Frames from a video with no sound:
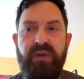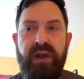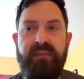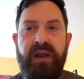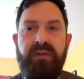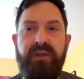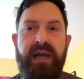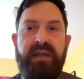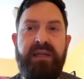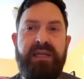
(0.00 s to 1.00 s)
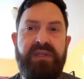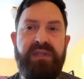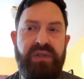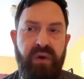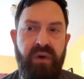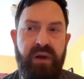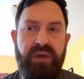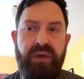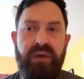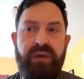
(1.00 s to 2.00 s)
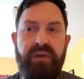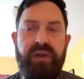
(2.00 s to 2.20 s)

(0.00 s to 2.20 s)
primarily on the historical,